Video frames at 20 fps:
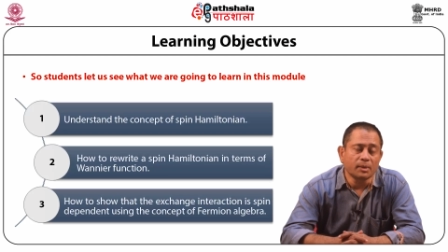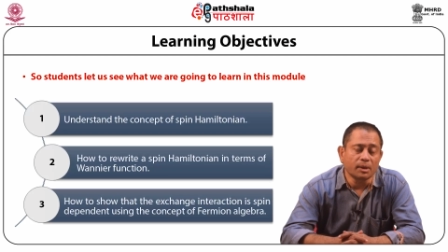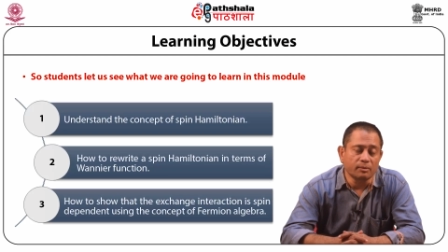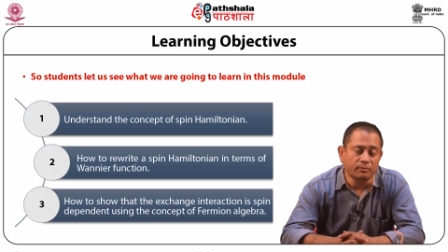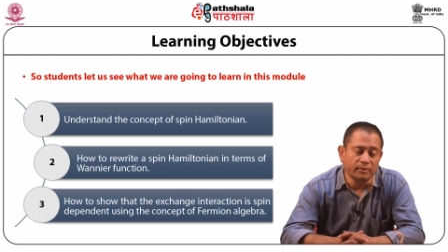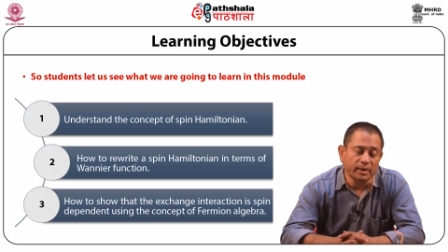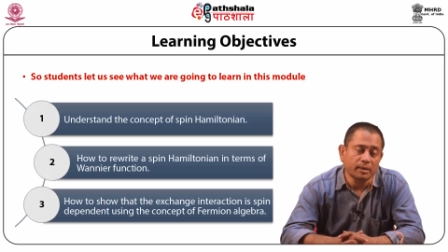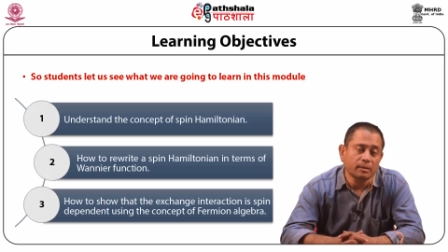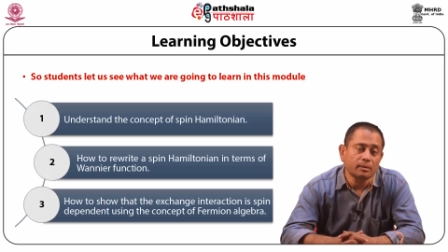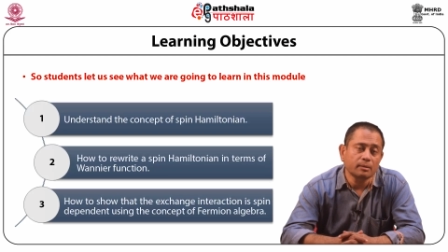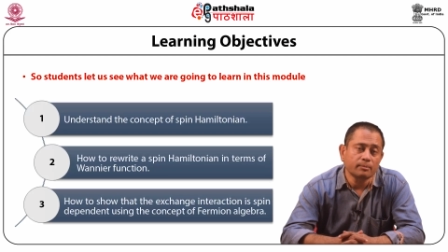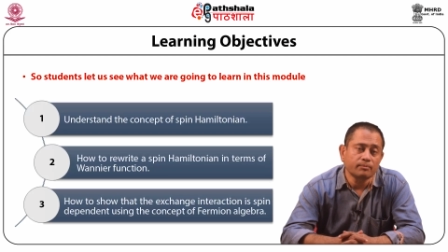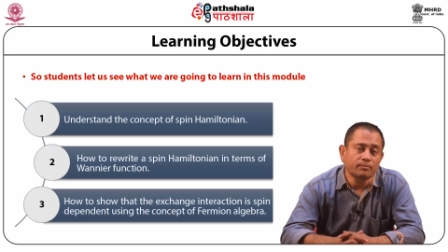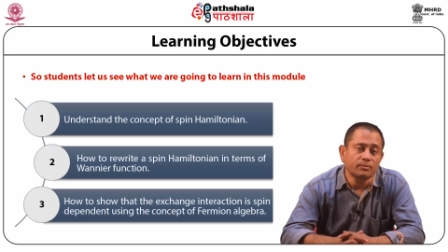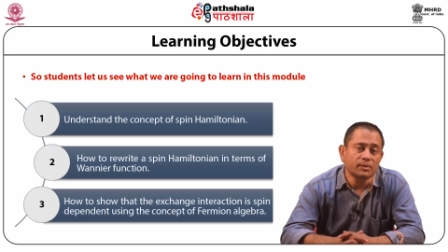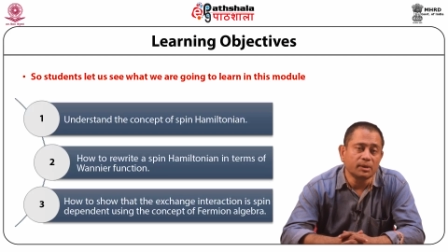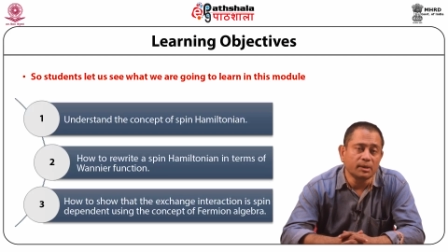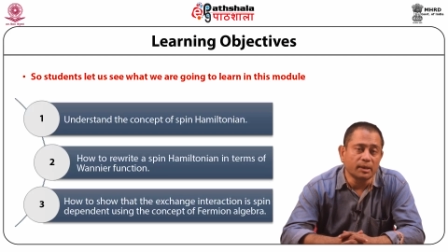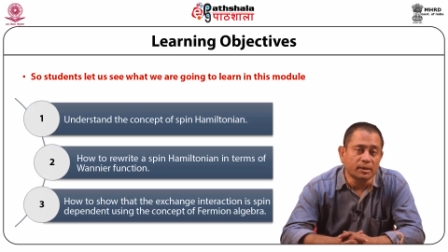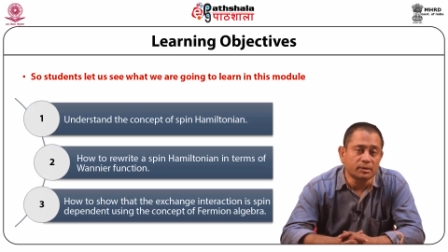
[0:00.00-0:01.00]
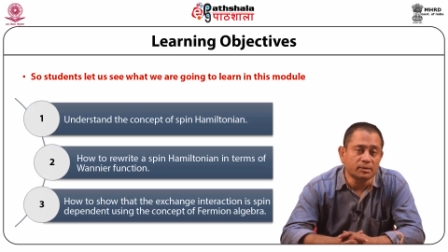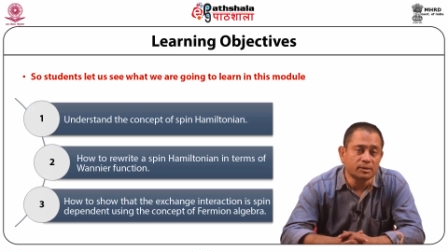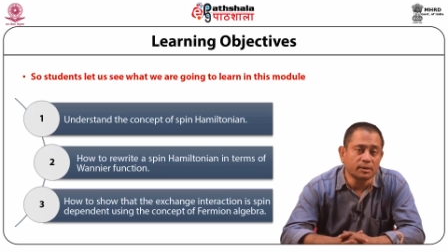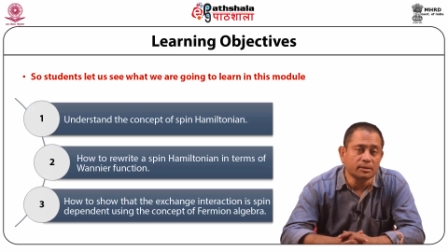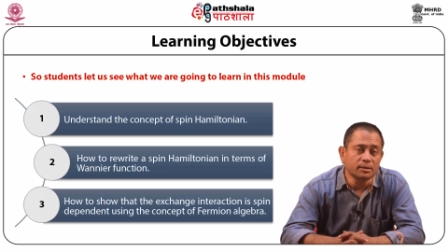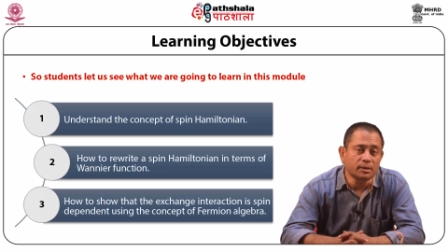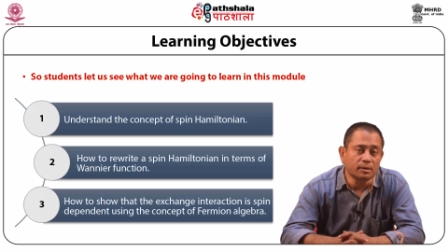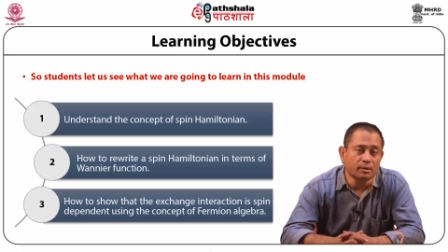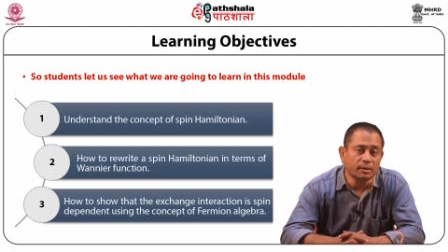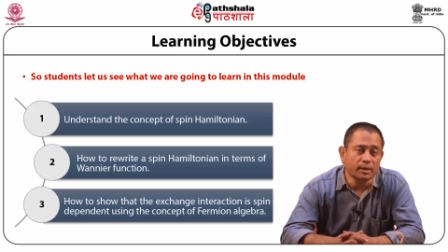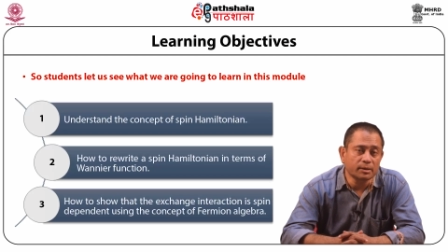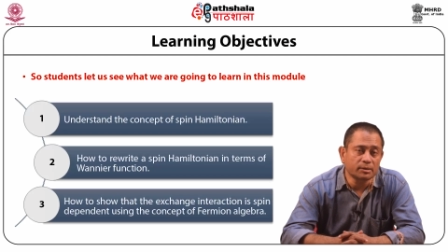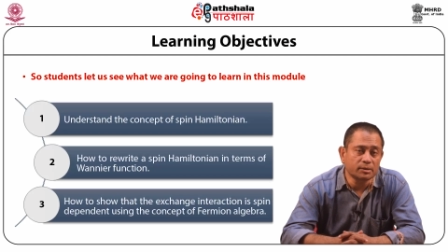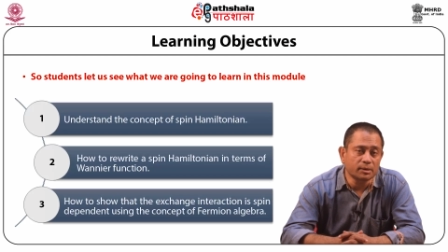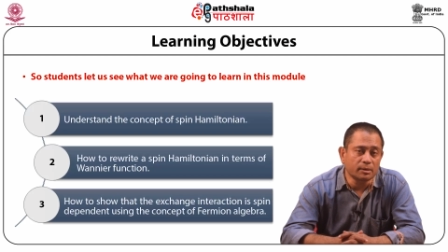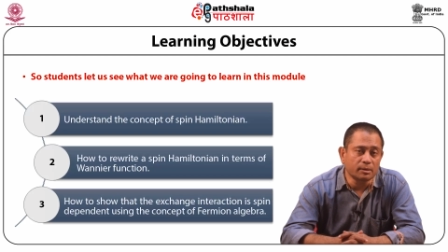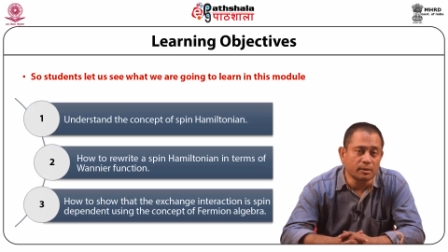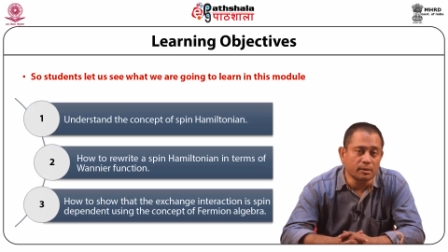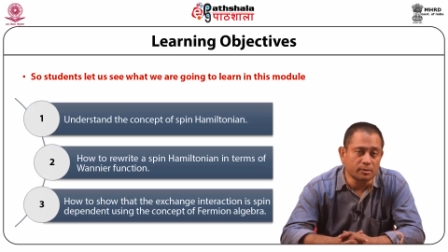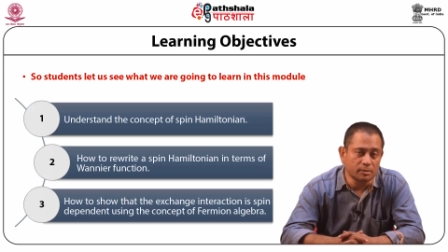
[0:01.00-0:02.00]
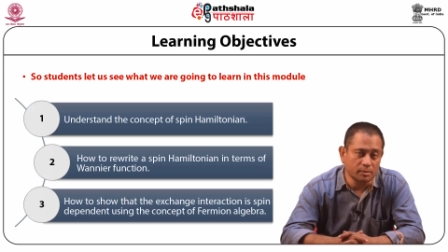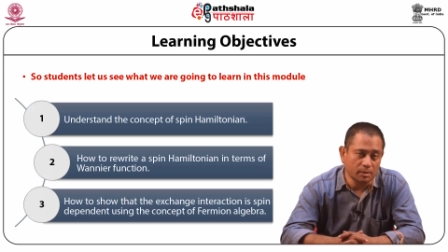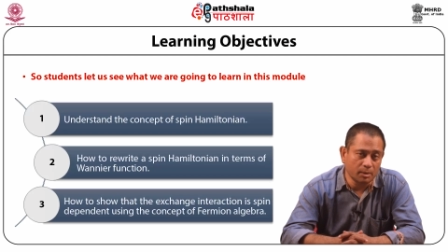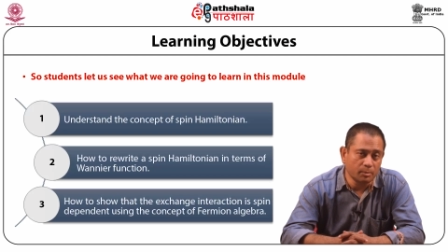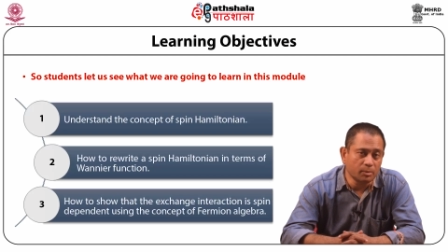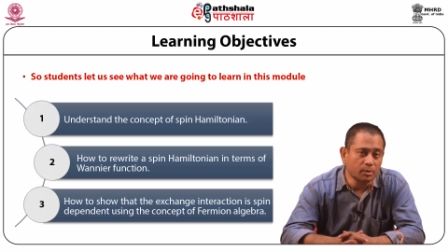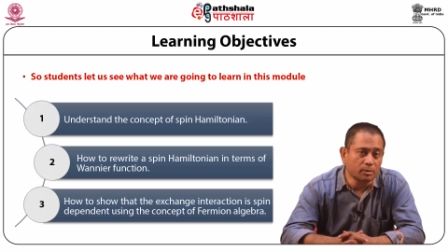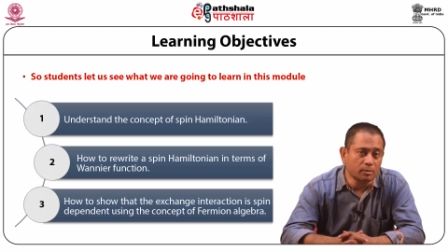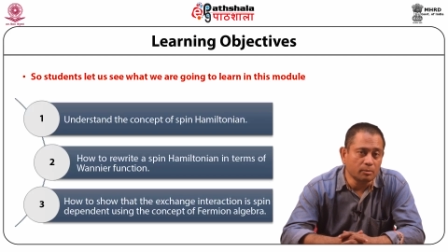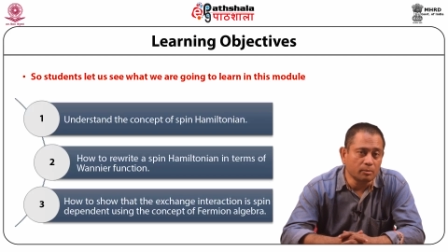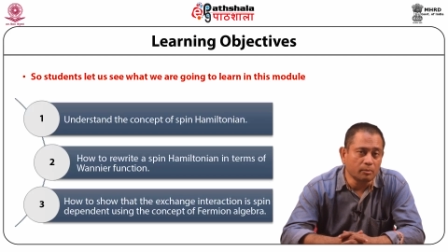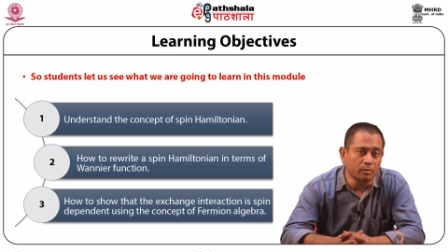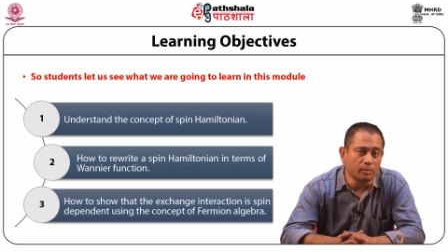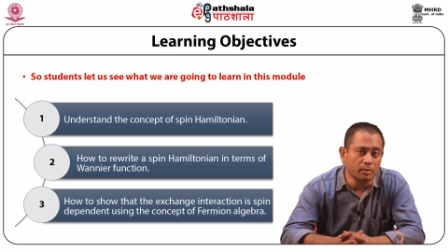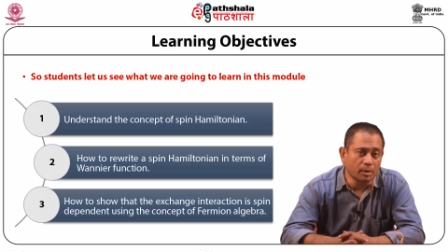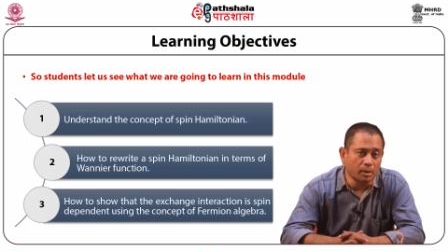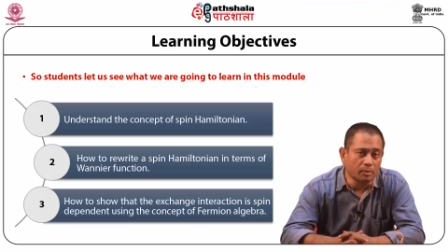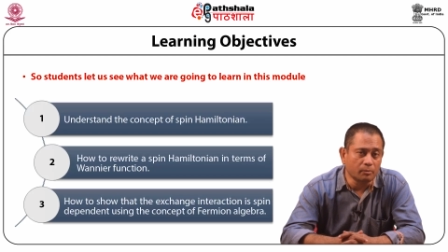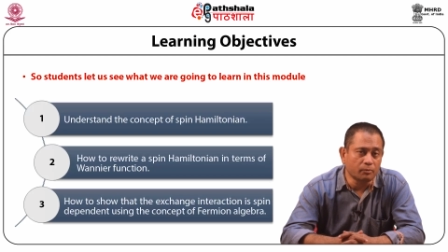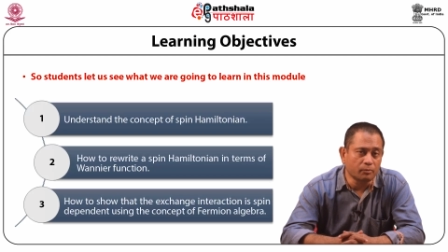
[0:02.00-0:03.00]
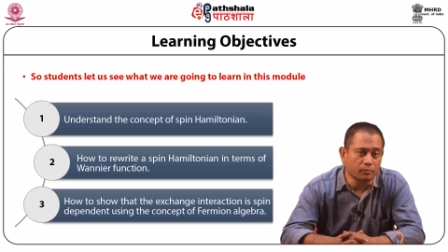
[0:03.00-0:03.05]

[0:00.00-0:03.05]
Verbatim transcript: In fact, the exchange interaction is able, we,